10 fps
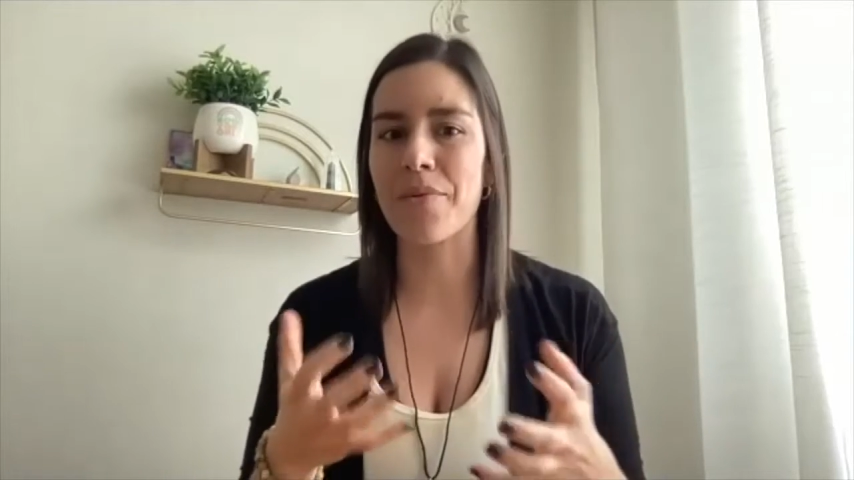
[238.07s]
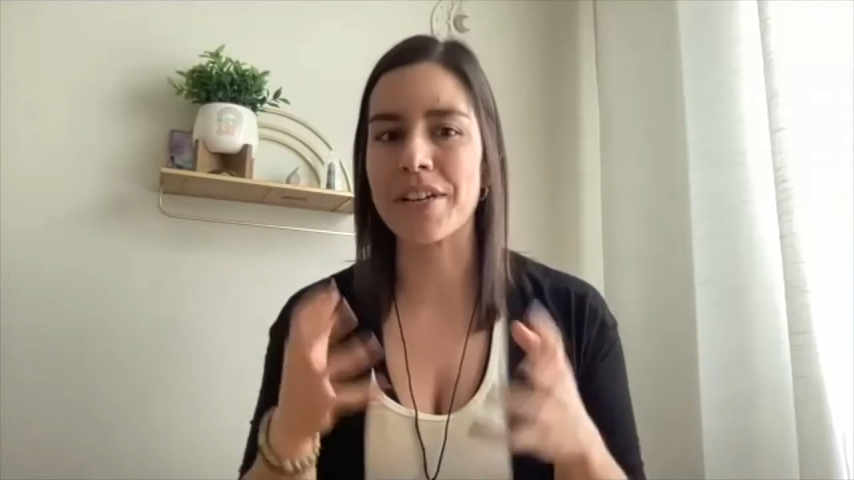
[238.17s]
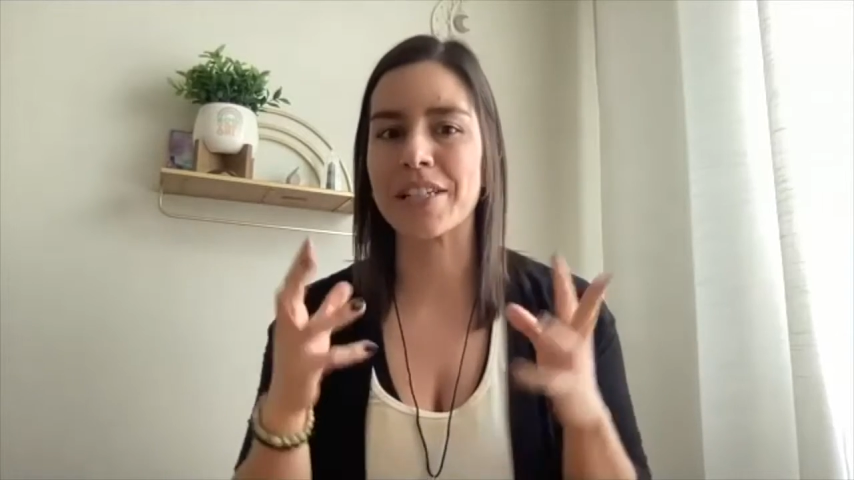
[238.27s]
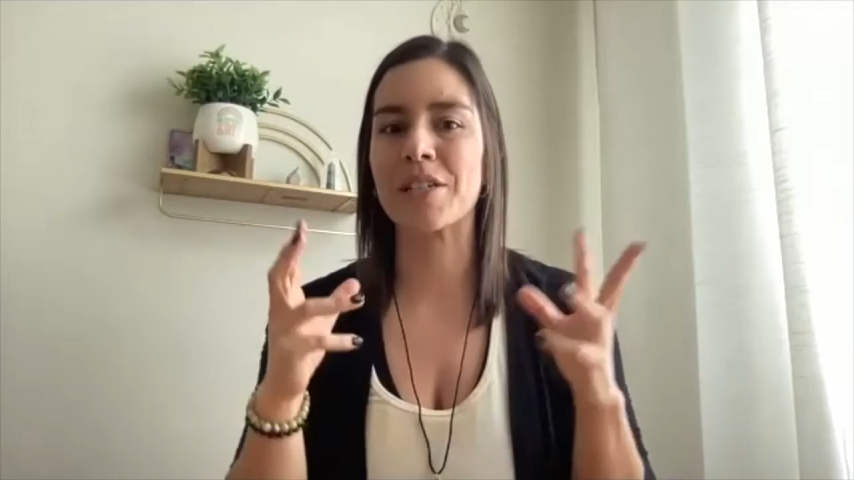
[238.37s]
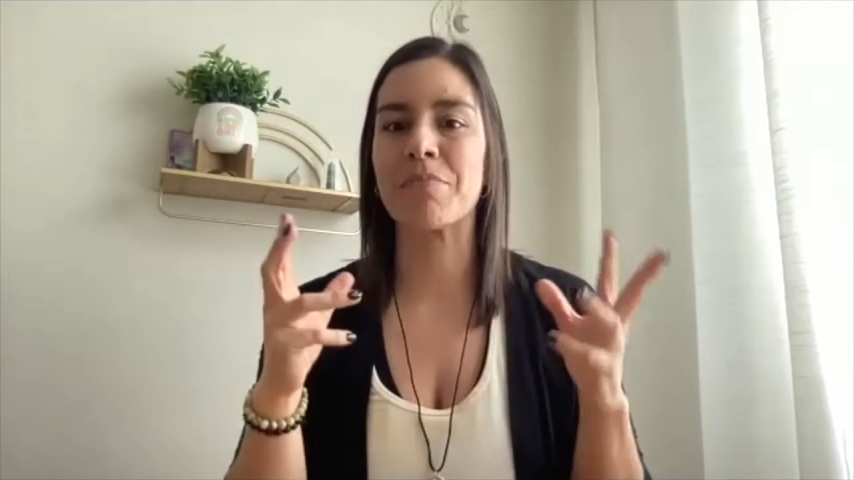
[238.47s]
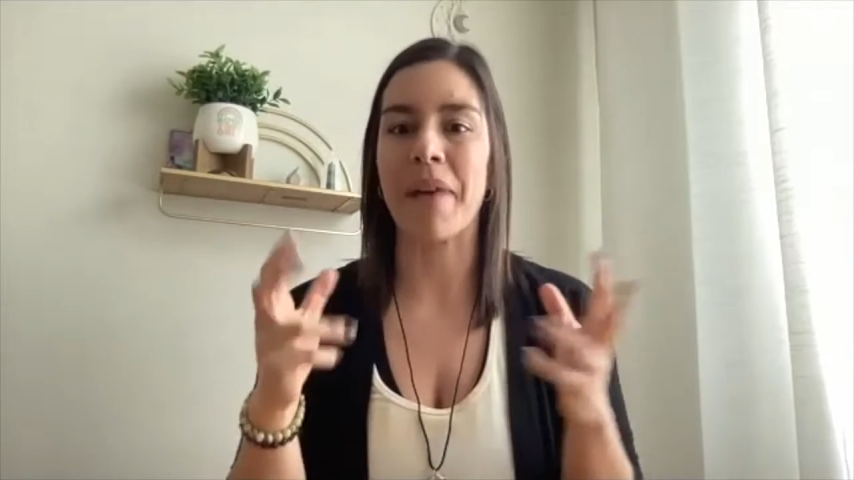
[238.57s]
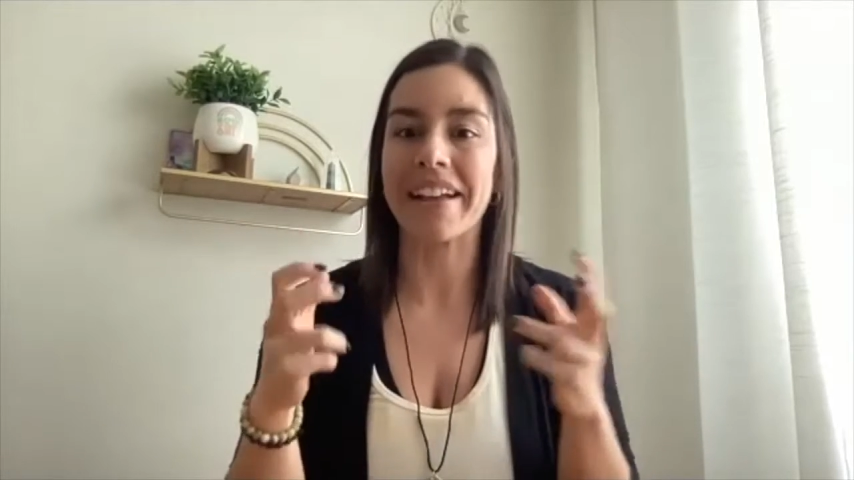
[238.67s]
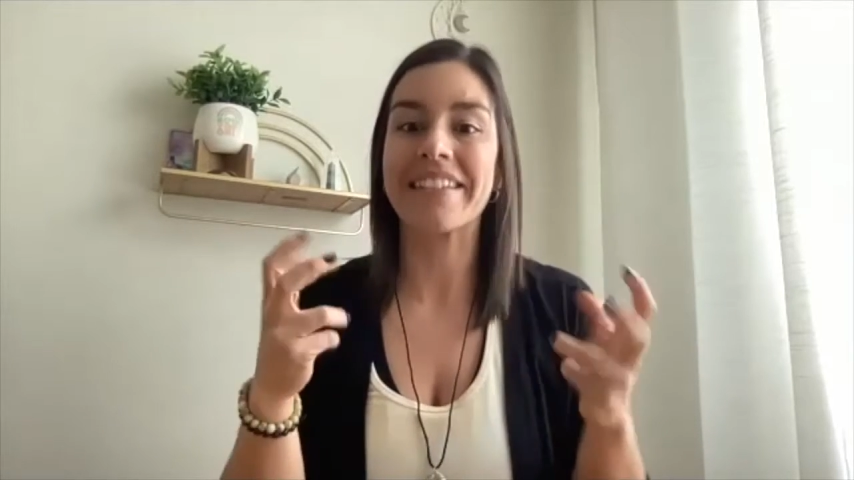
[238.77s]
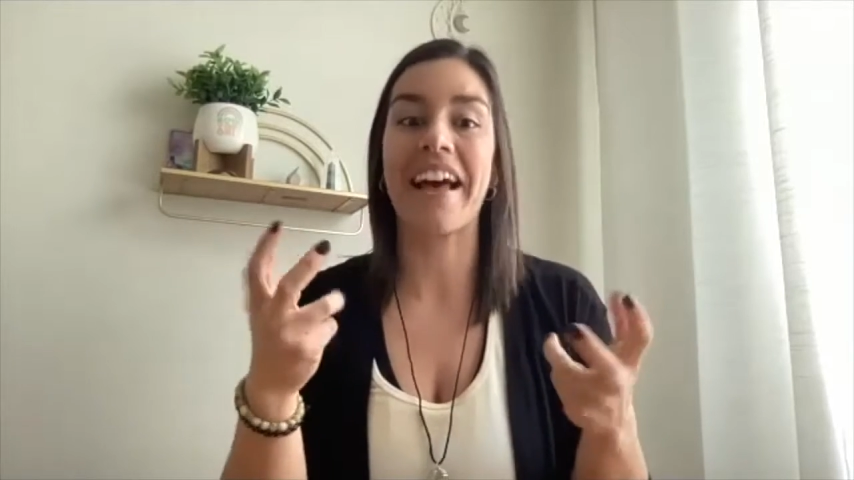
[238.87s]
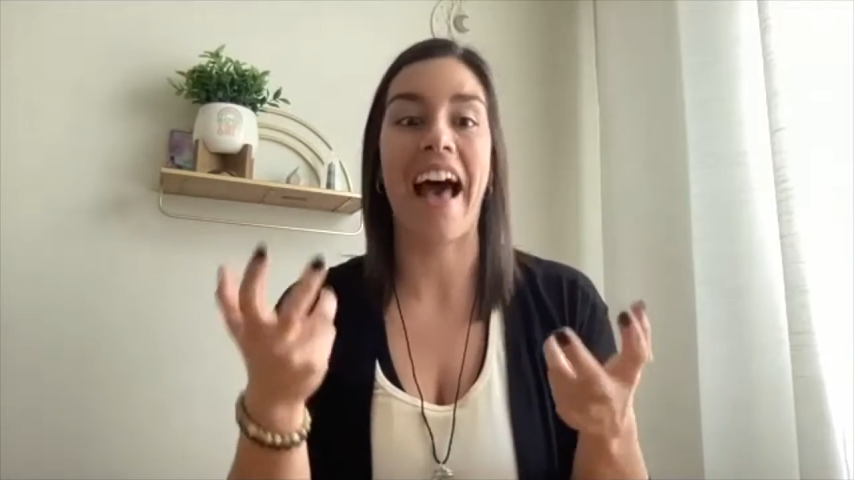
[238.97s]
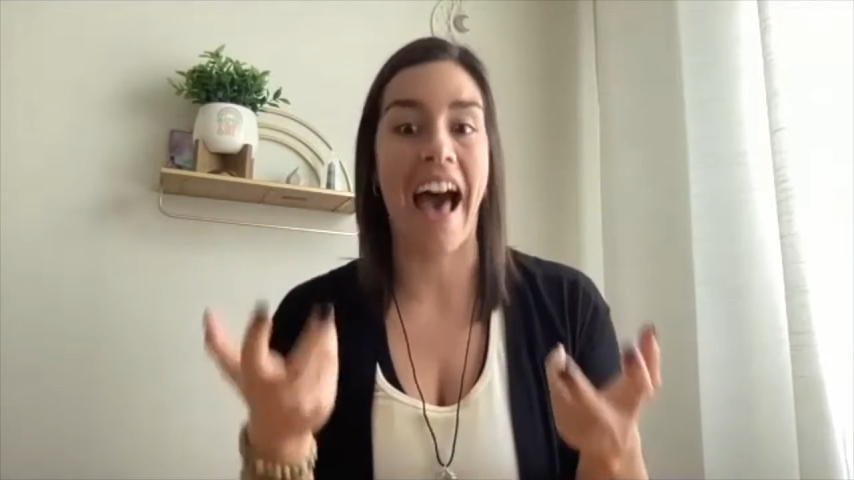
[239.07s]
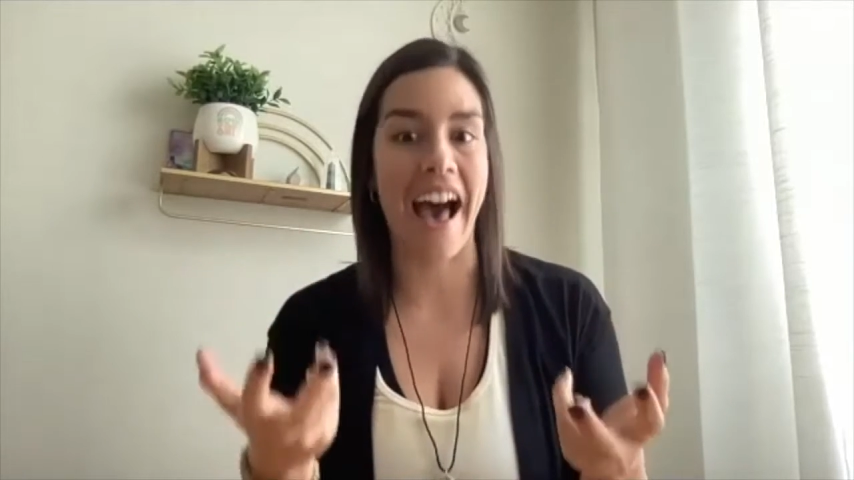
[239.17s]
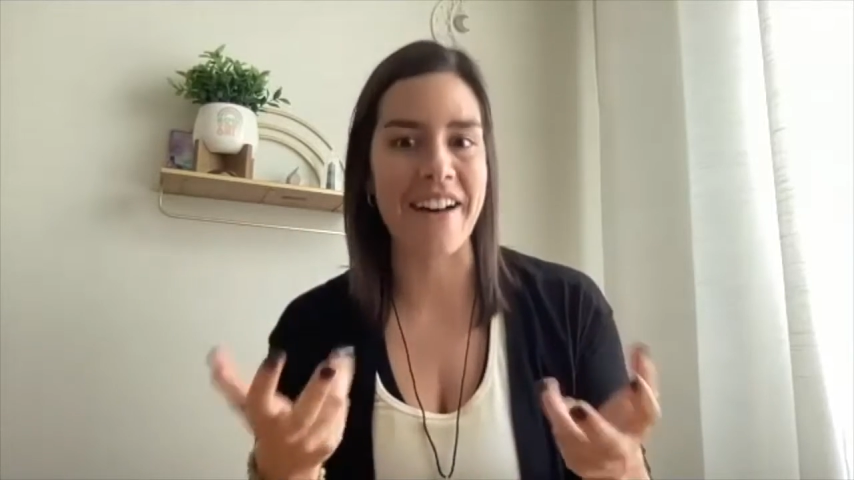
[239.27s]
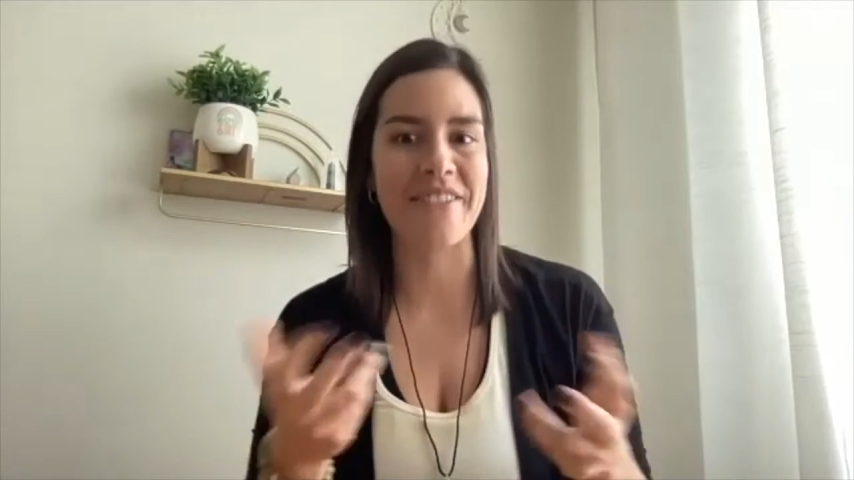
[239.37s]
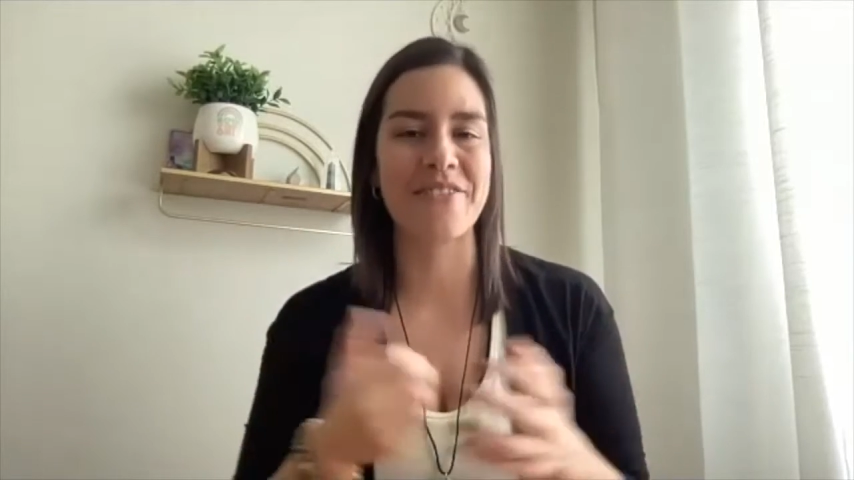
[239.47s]
would expect to
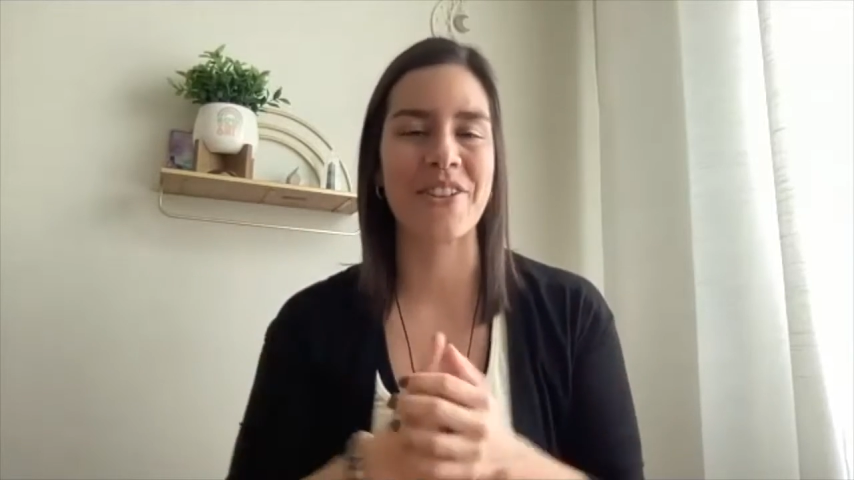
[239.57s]
have,